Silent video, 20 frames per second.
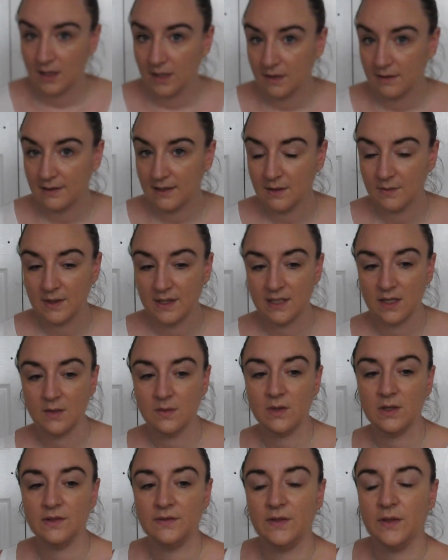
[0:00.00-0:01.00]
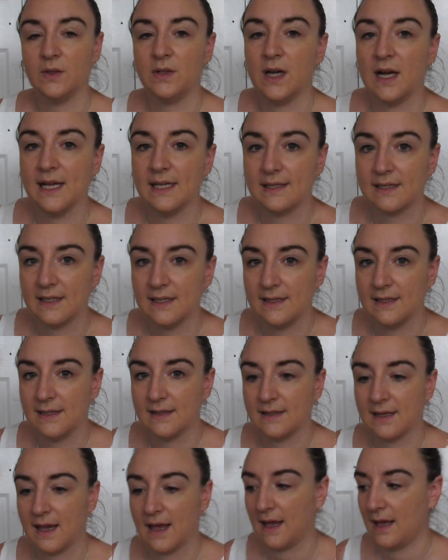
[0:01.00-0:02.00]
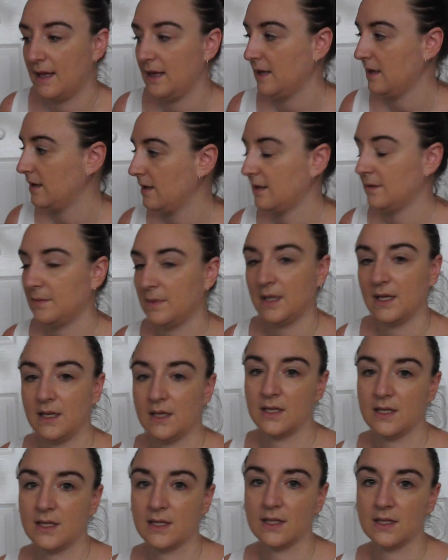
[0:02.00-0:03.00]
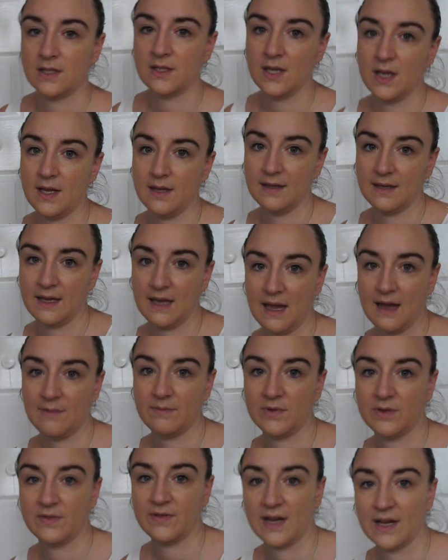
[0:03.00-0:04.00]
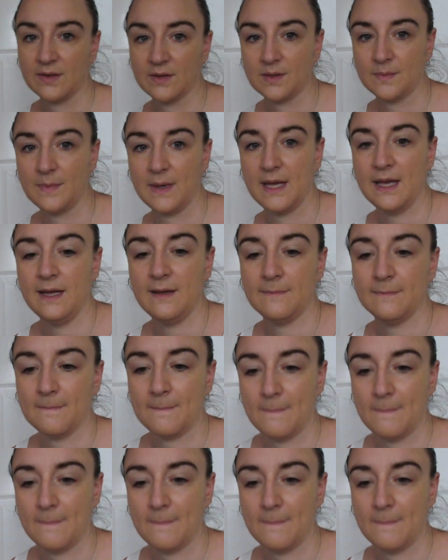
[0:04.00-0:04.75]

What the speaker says: Now I don't know if you guys can see, I'm gonna turn the camera around a bit.